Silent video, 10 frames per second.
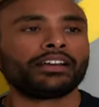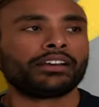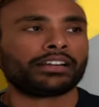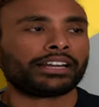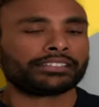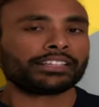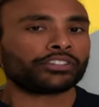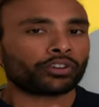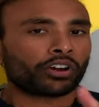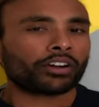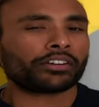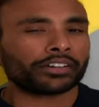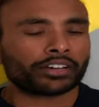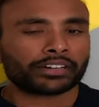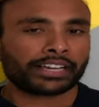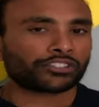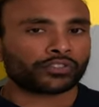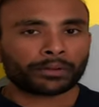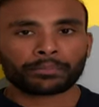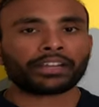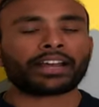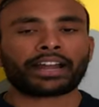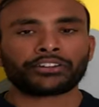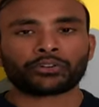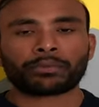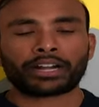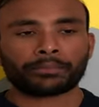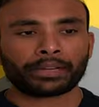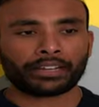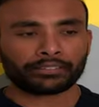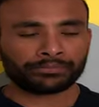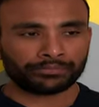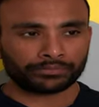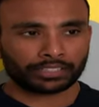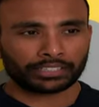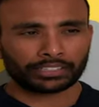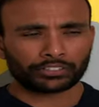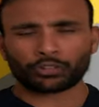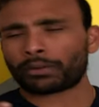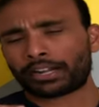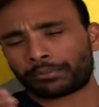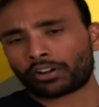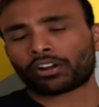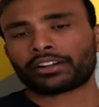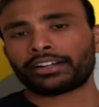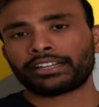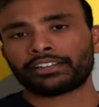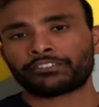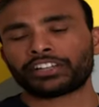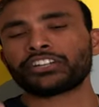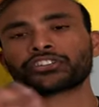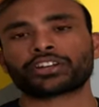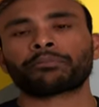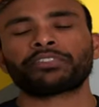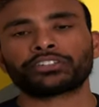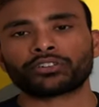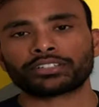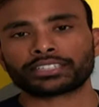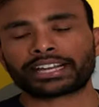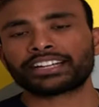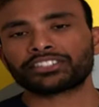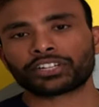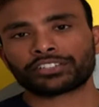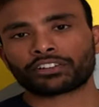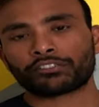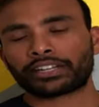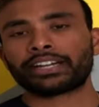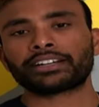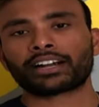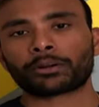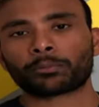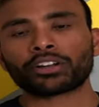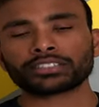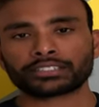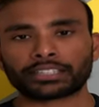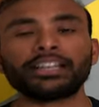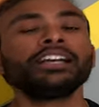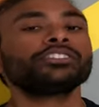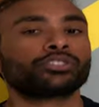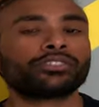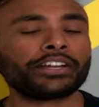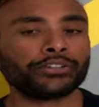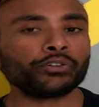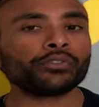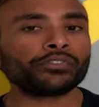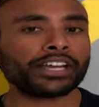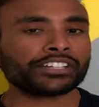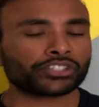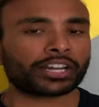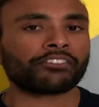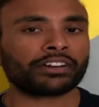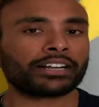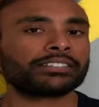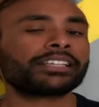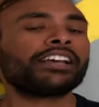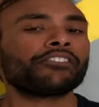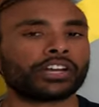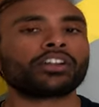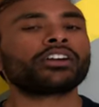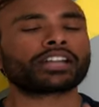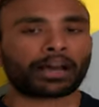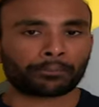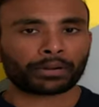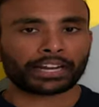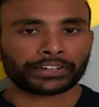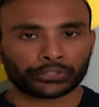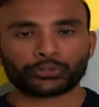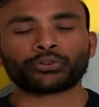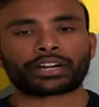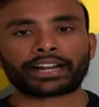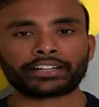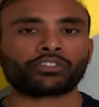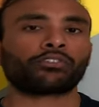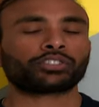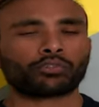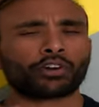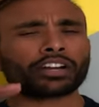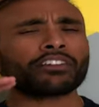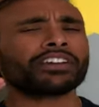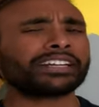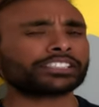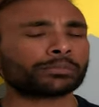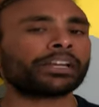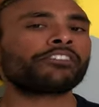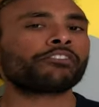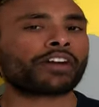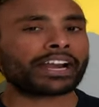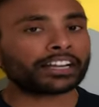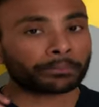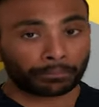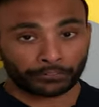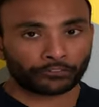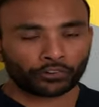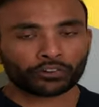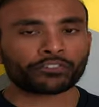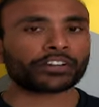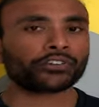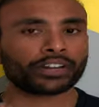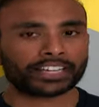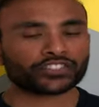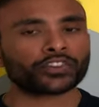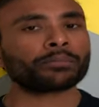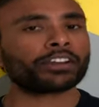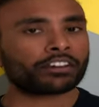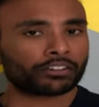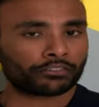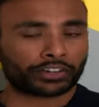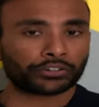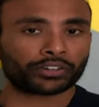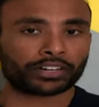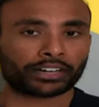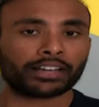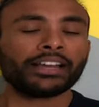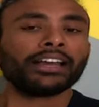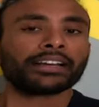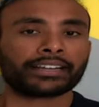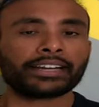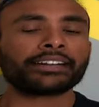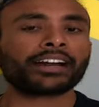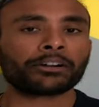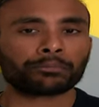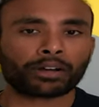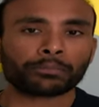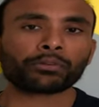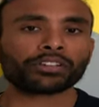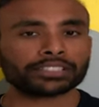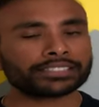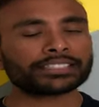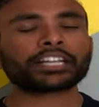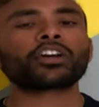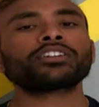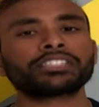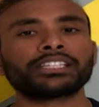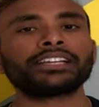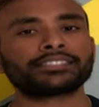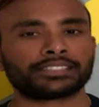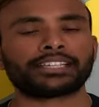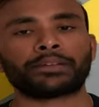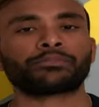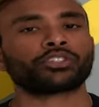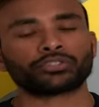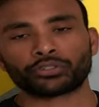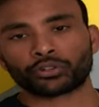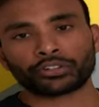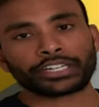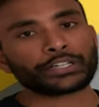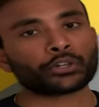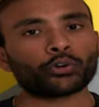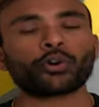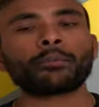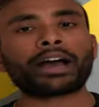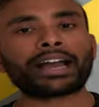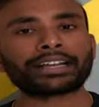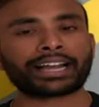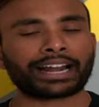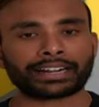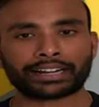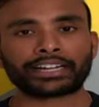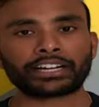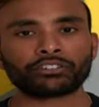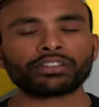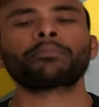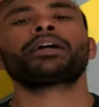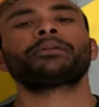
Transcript: let's say you're already on H1B and you might be you might be already finished up with your second stage of green card processing. So the new wage levels will not apply to you right now. So whatever it's been filed before for your H1B or for your green card PERM process, that all stays same. So you don't need to go back and retrieve them and